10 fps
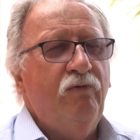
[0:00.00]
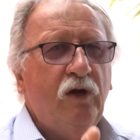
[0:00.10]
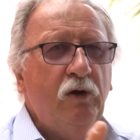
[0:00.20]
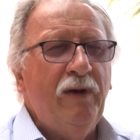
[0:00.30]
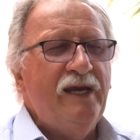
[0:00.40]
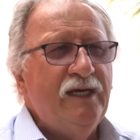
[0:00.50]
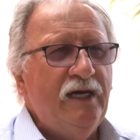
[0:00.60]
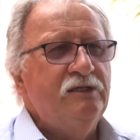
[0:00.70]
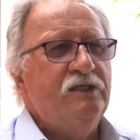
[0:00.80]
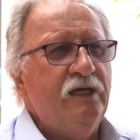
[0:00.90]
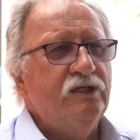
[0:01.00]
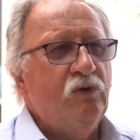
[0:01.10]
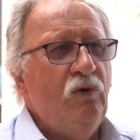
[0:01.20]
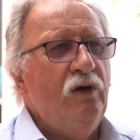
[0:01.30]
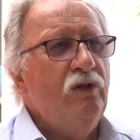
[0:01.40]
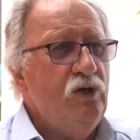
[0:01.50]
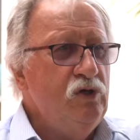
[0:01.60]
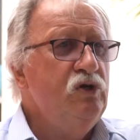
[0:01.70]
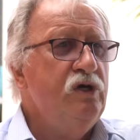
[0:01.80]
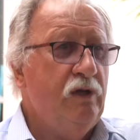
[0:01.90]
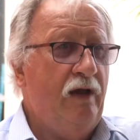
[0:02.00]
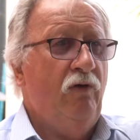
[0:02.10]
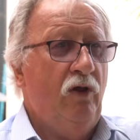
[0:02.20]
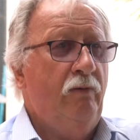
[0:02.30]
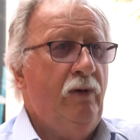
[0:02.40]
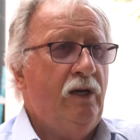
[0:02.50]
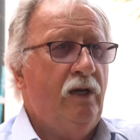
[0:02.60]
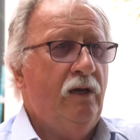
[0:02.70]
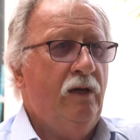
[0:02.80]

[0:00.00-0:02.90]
If you're going to maintain status quo, then you need to have a lot of money.